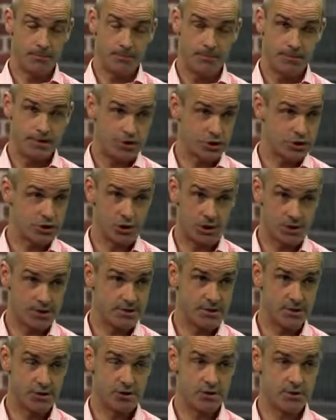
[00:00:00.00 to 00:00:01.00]
social
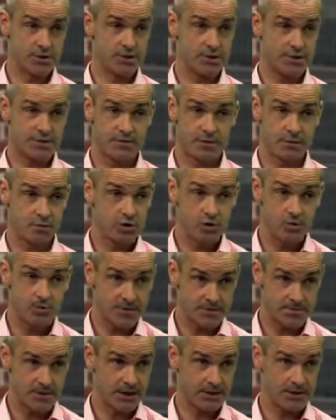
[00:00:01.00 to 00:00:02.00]
institutions from two
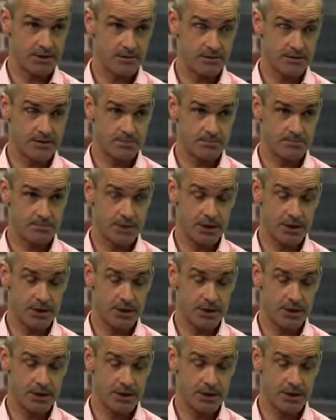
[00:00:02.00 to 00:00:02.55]
perspectives.